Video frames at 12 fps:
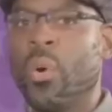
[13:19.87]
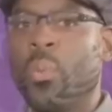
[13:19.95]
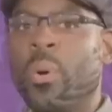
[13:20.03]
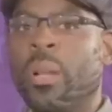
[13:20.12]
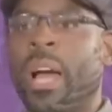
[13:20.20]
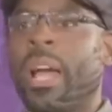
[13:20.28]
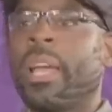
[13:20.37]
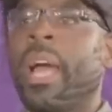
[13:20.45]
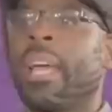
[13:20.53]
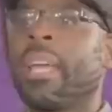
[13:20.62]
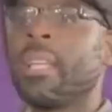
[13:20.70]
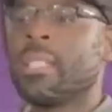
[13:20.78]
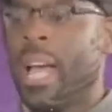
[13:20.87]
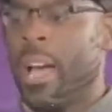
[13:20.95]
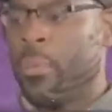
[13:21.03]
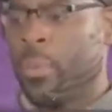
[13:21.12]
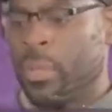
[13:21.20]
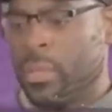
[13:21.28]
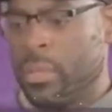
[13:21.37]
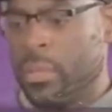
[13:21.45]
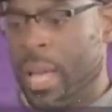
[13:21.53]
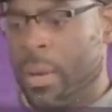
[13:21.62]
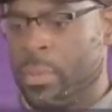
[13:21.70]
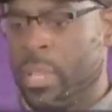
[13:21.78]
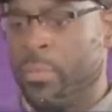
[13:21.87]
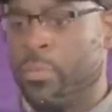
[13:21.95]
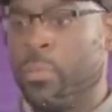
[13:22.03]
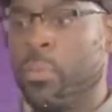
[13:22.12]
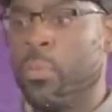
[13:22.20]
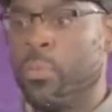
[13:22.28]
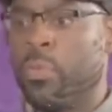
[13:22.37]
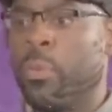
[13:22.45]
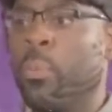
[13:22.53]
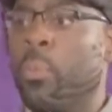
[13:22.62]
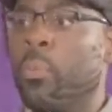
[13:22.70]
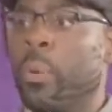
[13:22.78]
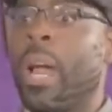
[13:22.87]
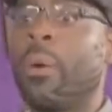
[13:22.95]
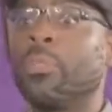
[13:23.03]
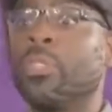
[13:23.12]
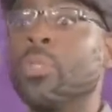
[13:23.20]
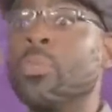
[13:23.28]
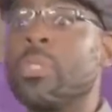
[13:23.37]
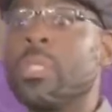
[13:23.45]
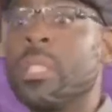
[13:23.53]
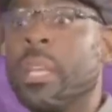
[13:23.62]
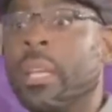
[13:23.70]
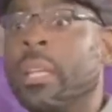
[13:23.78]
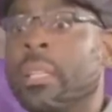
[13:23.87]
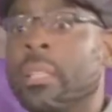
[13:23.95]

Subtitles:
Well, I guess I would say for what I was used to seeing.